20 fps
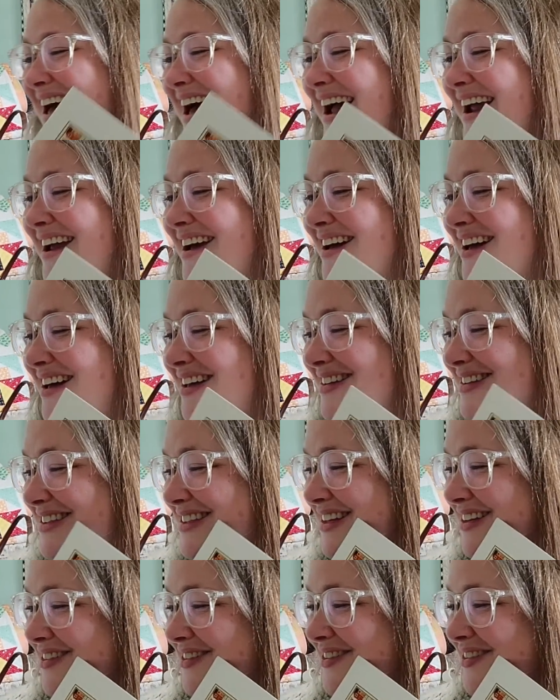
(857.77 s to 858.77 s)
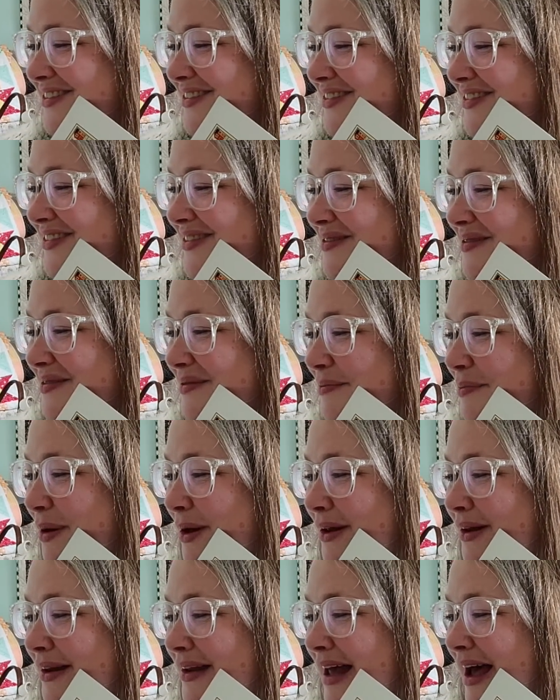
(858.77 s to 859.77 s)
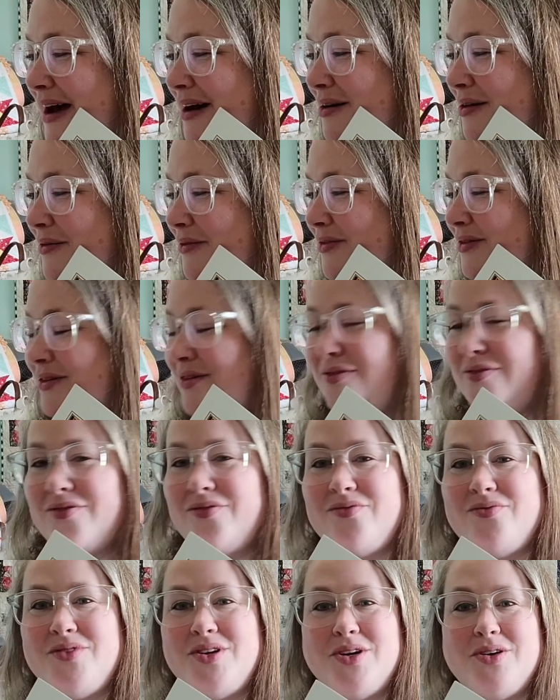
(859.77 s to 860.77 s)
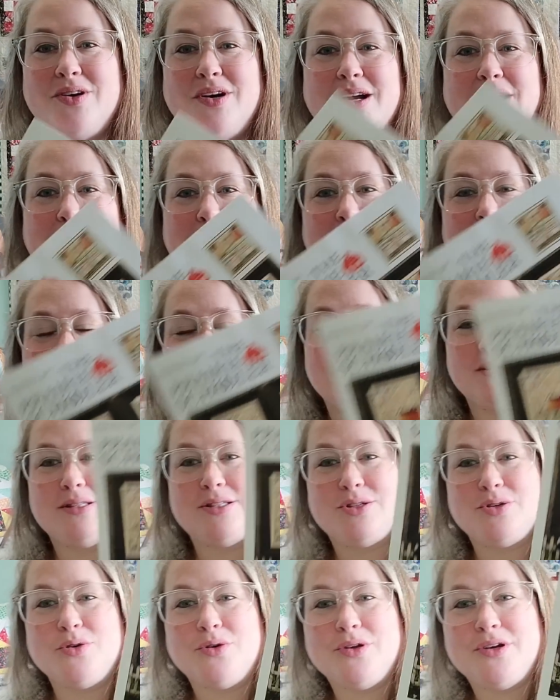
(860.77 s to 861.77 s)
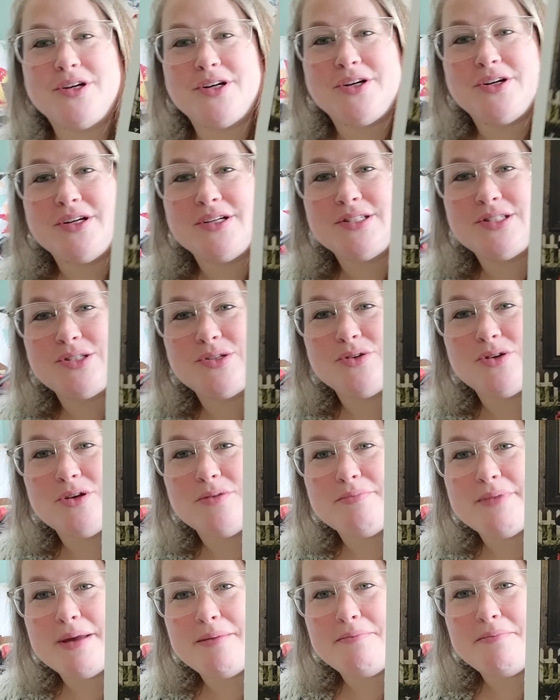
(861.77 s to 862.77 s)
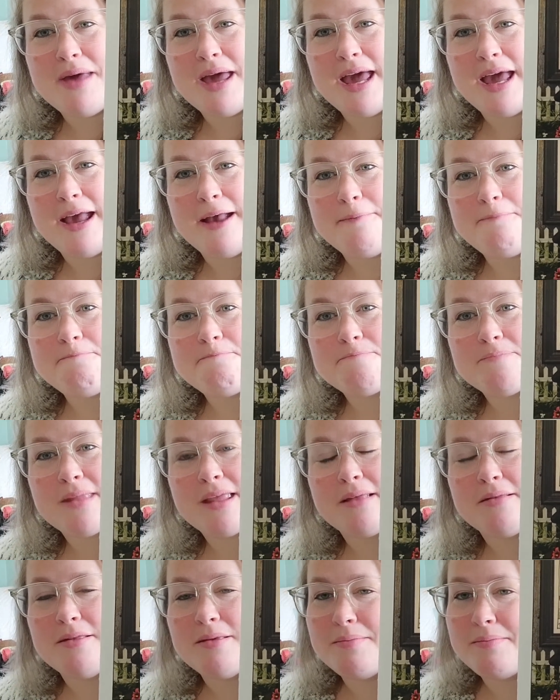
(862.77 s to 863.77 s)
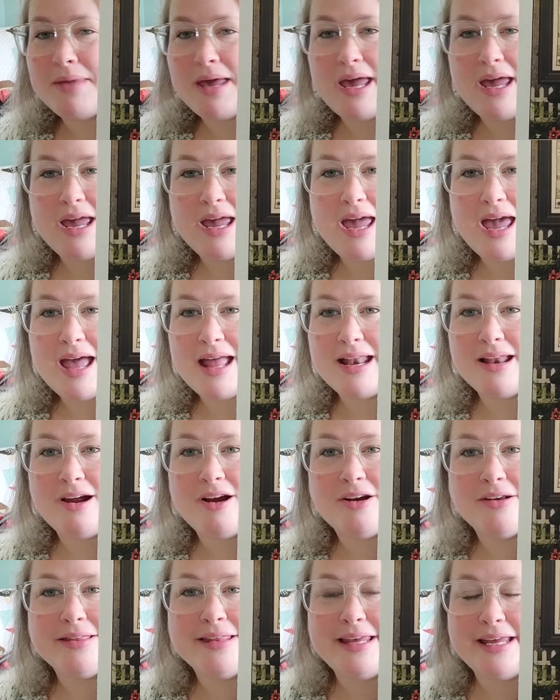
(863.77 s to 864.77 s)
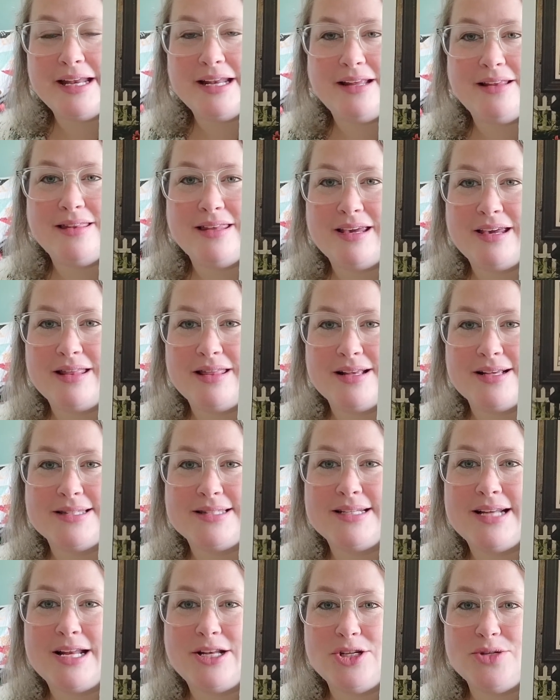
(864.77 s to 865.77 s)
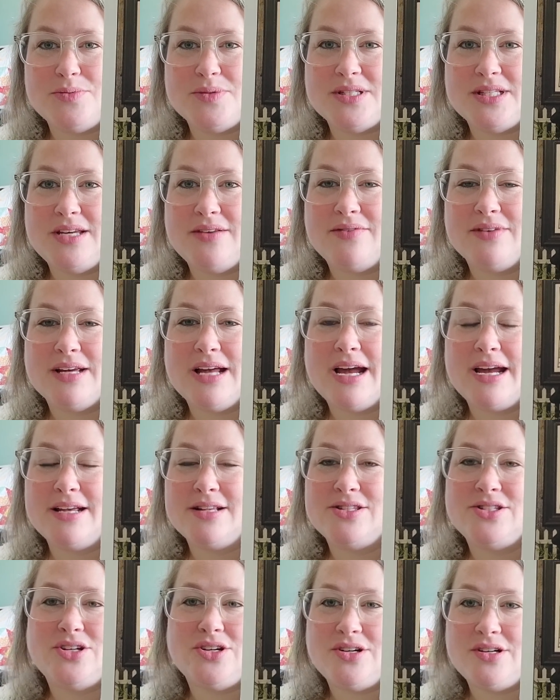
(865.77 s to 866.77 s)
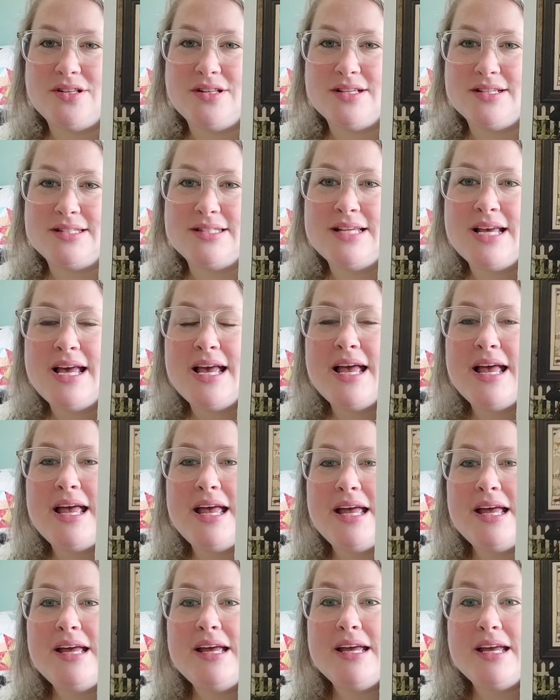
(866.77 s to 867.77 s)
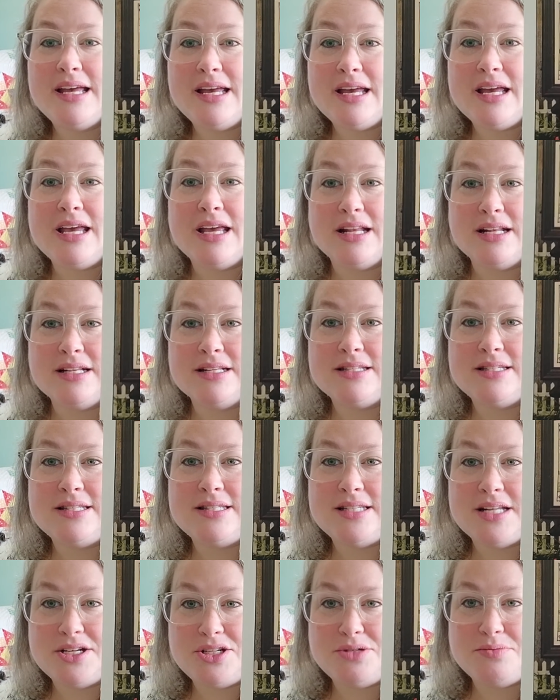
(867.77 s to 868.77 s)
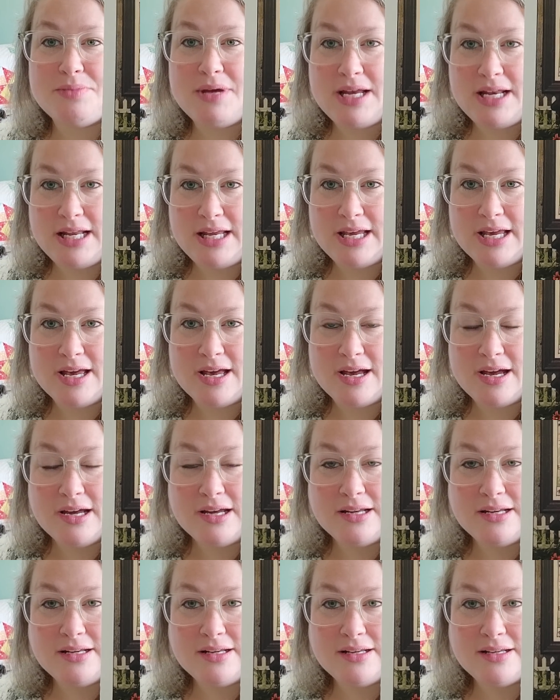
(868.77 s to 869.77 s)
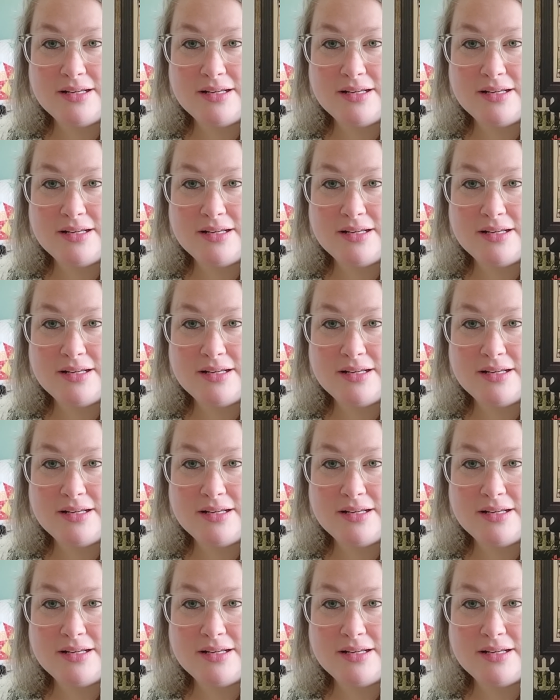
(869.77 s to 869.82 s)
I also pulled out during school, my May. The May had hardly anything in this, and I do believe that I had started this in Stitch Mania